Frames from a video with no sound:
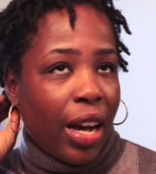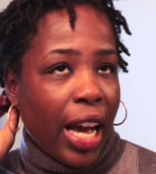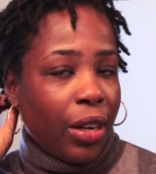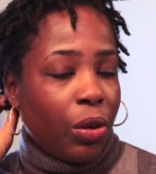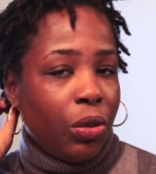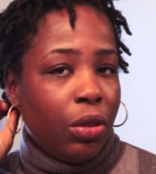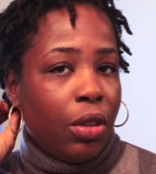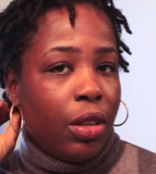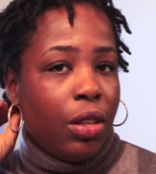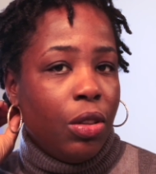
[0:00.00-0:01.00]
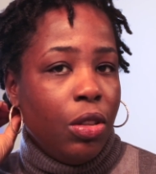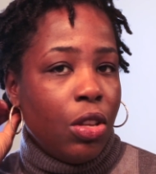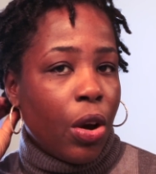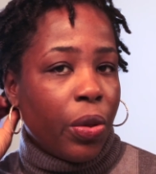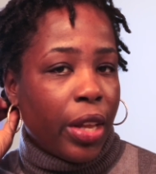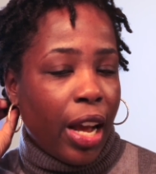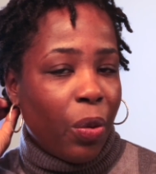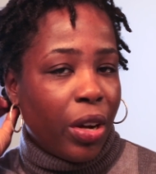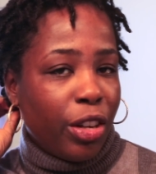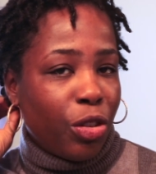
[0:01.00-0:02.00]
I don't know that
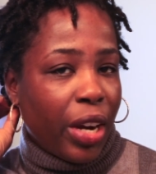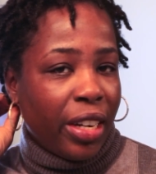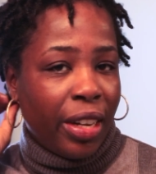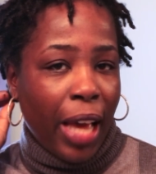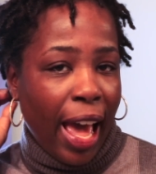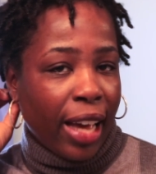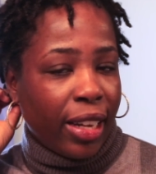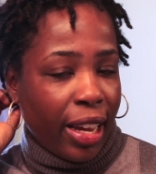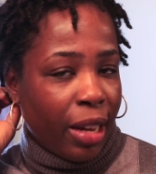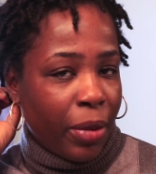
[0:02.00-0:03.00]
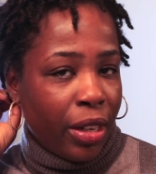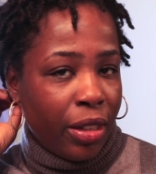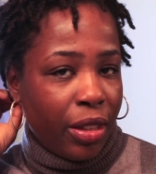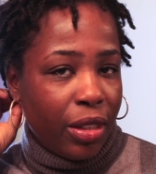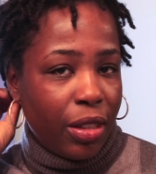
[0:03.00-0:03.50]
I want to try to act like I'm gonna